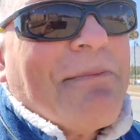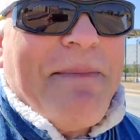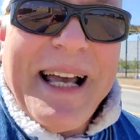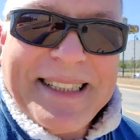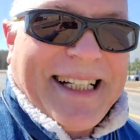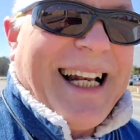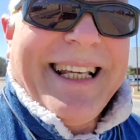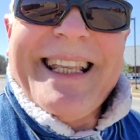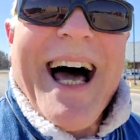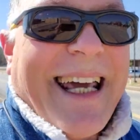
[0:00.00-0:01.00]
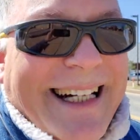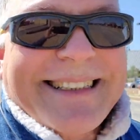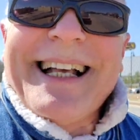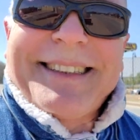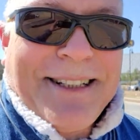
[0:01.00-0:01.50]
Basically, that it
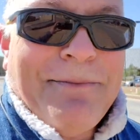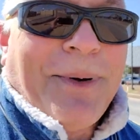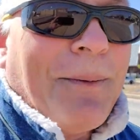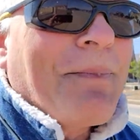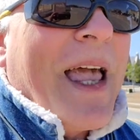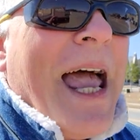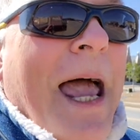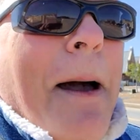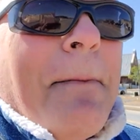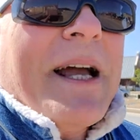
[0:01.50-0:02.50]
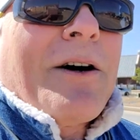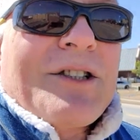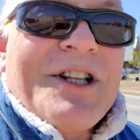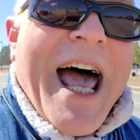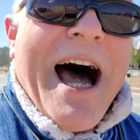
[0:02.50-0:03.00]
is that simple.
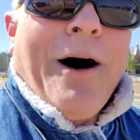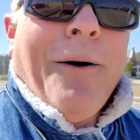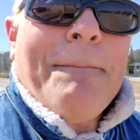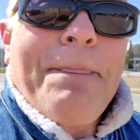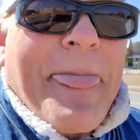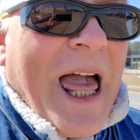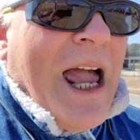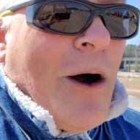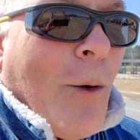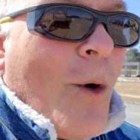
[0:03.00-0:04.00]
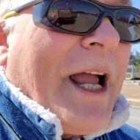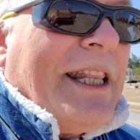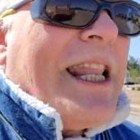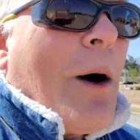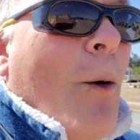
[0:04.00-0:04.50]
Because now,
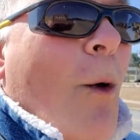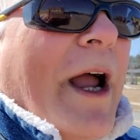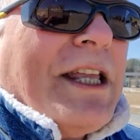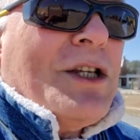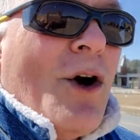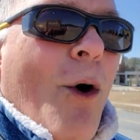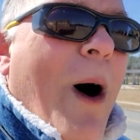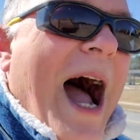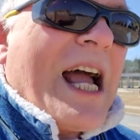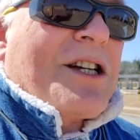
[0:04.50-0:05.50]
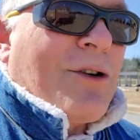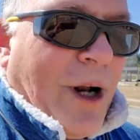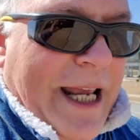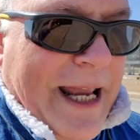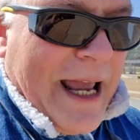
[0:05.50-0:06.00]
when you
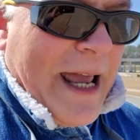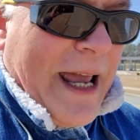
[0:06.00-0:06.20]
actually